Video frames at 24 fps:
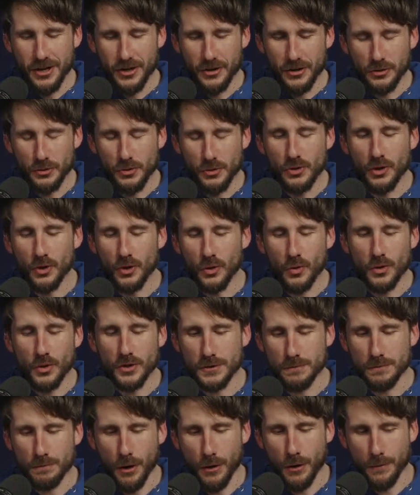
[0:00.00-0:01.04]
through the
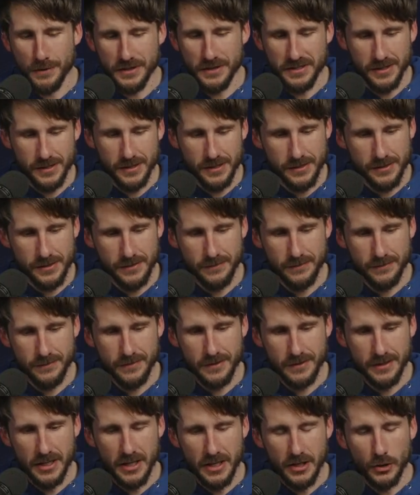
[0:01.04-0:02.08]
Lord's purposes
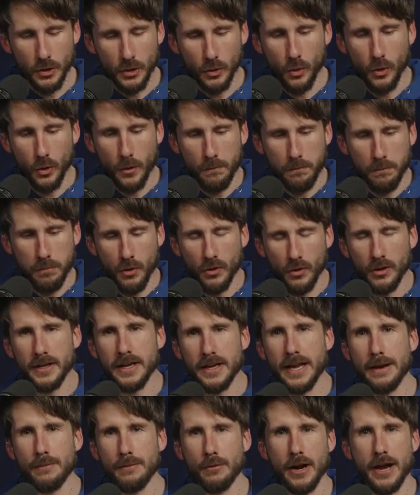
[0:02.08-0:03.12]
the Lord pulling
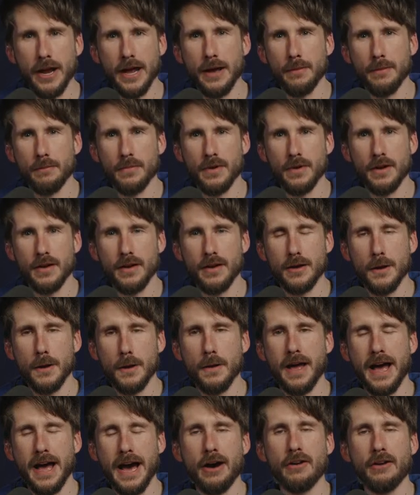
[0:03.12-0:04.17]
Abraham
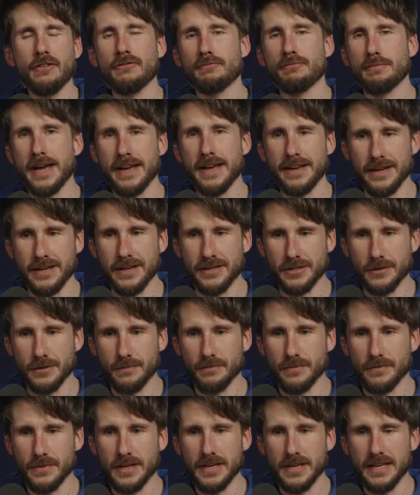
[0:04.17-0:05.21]
out of
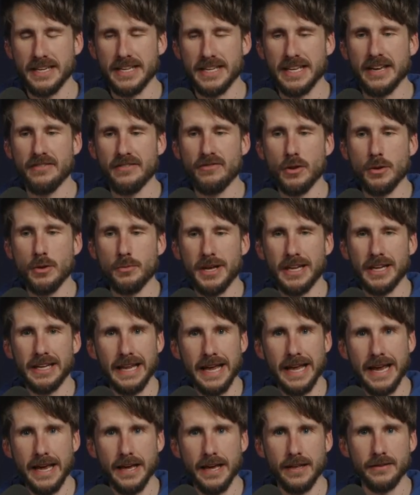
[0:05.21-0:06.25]
paganism giving him a
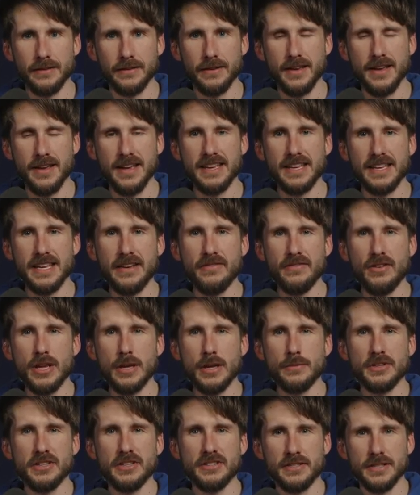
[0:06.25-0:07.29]
land giving
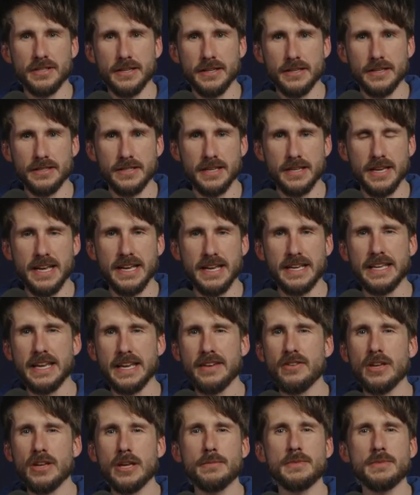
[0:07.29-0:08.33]
him descendants
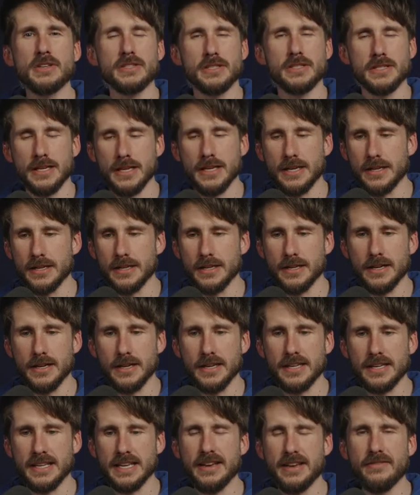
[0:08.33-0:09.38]
giving him a seed
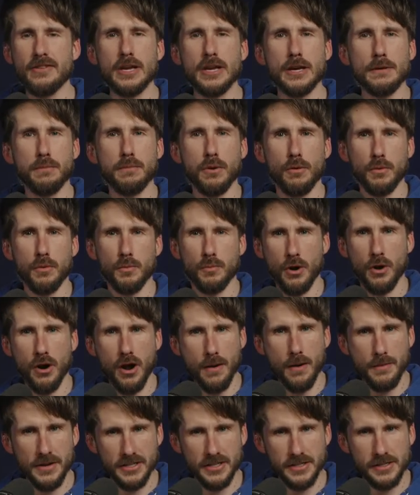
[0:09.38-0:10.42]
giving him a
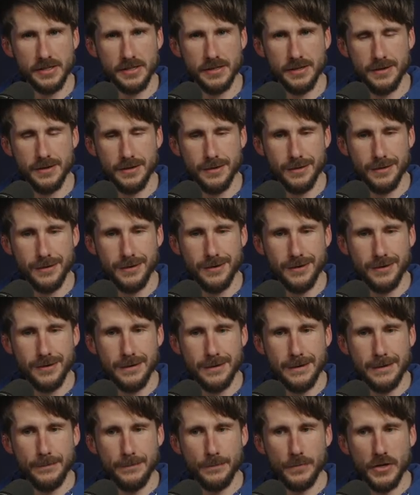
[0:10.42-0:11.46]
promise
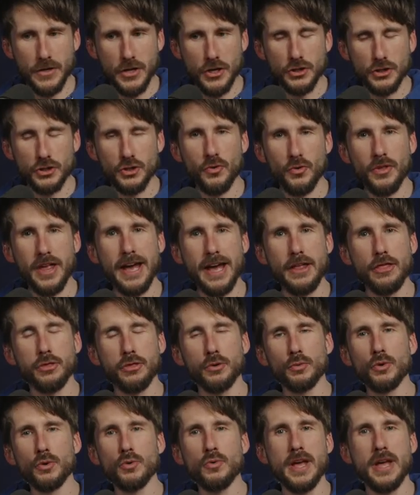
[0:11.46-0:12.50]
so that
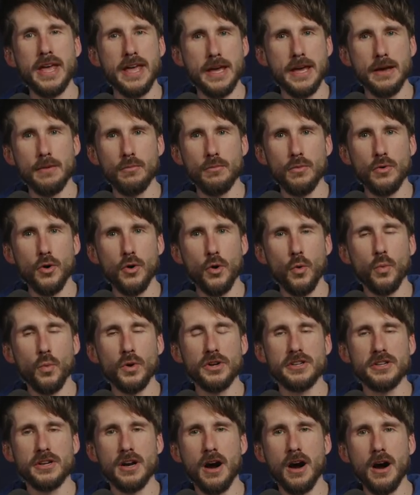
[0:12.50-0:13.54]
through him
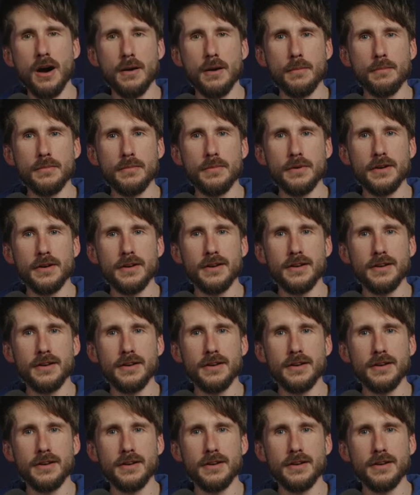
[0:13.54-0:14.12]
would come